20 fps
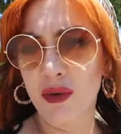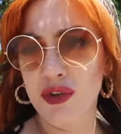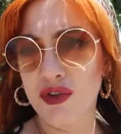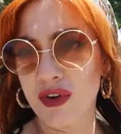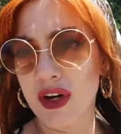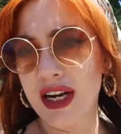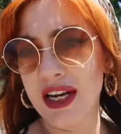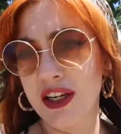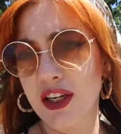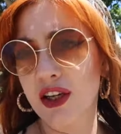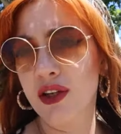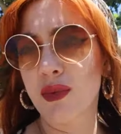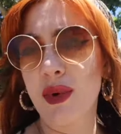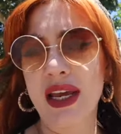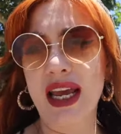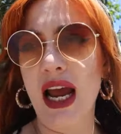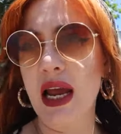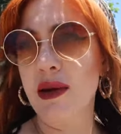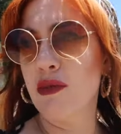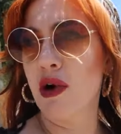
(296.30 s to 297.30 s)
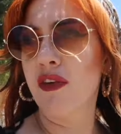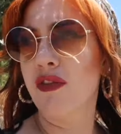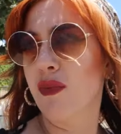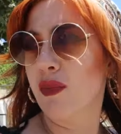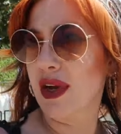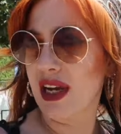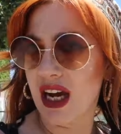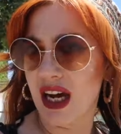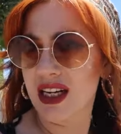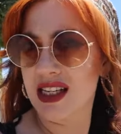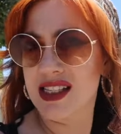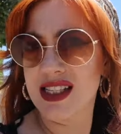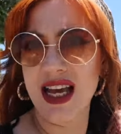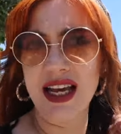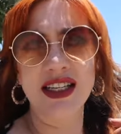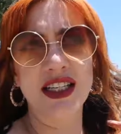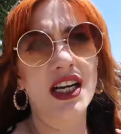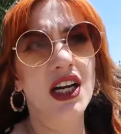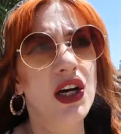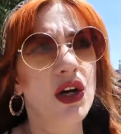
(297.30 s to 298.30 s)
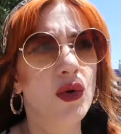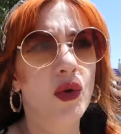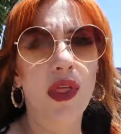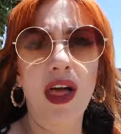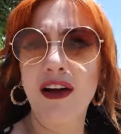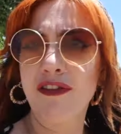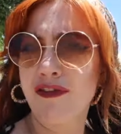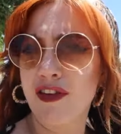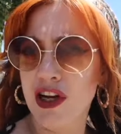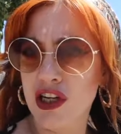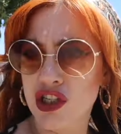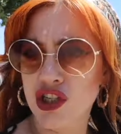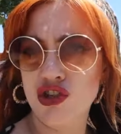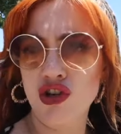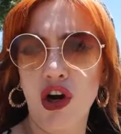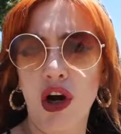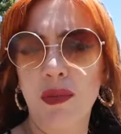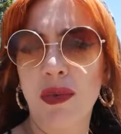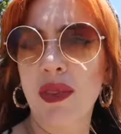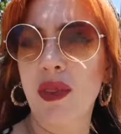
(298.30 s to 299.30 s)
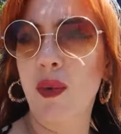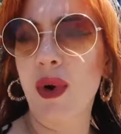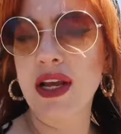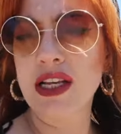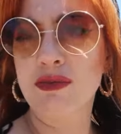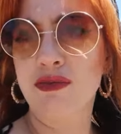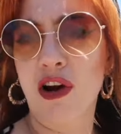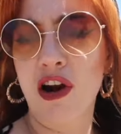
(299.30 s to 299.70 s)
that was really good, we came off and we kind of said, well, that first drop and the way it's